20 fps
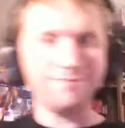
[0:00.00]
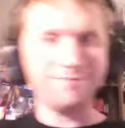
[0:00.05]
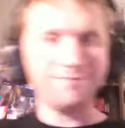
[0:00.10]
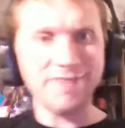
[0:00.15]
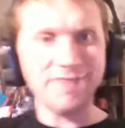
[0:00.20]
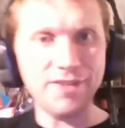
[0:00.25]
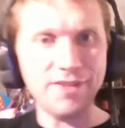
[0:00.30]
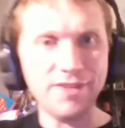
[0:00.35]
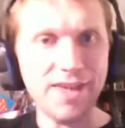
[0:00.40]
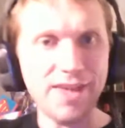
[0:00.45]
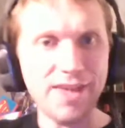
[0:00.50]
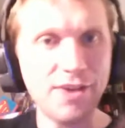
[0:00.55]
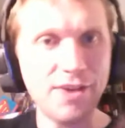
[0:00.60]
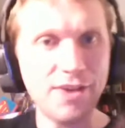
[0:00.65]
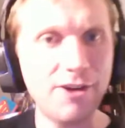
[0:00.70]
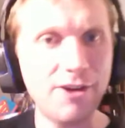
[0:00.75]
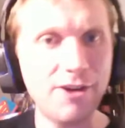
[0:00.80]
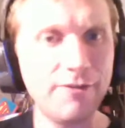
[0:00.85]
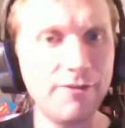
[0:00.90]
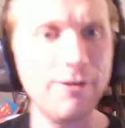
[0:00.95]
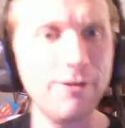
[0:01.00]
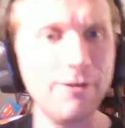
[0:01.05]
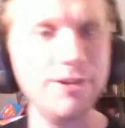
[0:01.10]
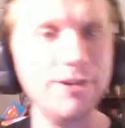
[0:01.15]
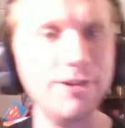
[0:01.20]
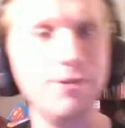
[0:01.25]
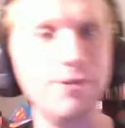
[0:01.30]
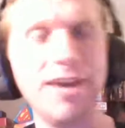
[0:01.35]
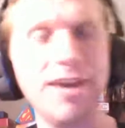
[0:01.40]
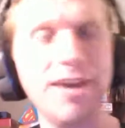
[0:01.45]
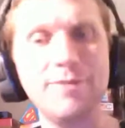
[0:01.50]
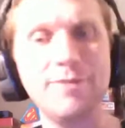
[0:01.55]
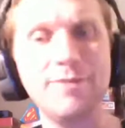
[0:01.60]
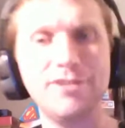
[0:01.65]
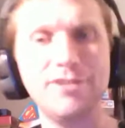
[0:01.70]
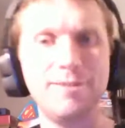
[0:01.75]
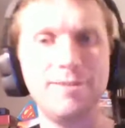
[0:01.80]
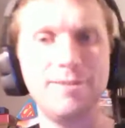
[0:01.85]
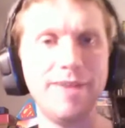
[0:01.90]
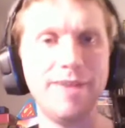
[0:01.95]
thank you everyone who came to see
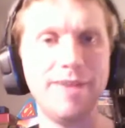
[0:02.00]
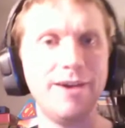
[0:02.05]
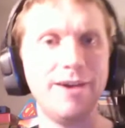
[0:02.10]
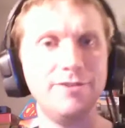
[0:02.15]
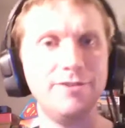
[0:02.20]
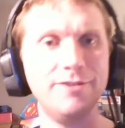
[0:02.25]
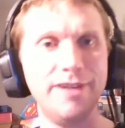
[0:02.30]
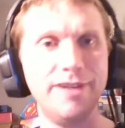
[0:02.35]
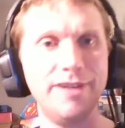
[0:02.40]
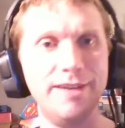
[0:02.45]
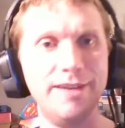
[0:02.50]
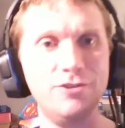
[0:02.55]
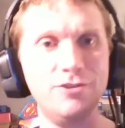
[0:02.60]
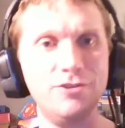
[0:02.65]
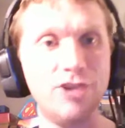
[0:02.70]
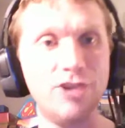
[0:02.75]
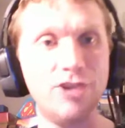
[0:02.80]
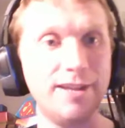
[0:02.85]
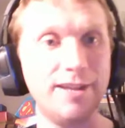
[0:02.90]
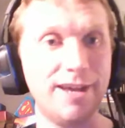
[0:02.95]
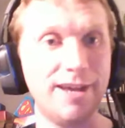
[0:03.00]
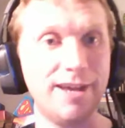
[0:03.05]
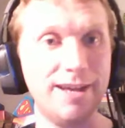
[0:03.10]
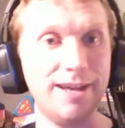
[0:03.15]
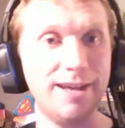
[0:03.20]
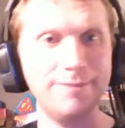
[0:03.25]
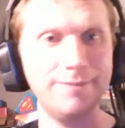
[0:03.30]
me out in Gen Con.